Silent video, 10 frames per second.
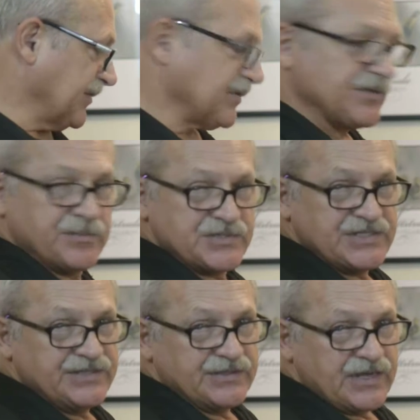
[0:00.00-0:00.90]
is the
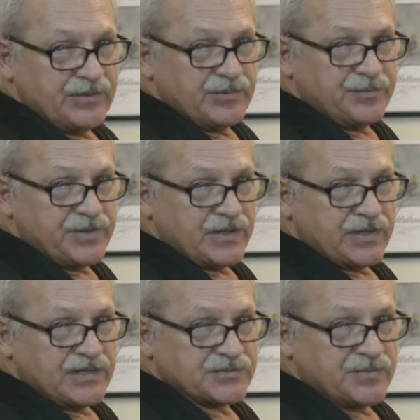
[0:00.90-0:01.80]
machine that I would pick
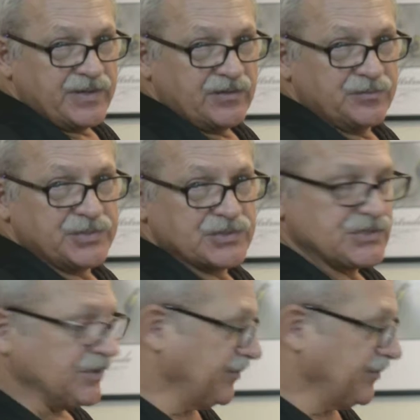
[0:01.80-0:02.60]
as my own personal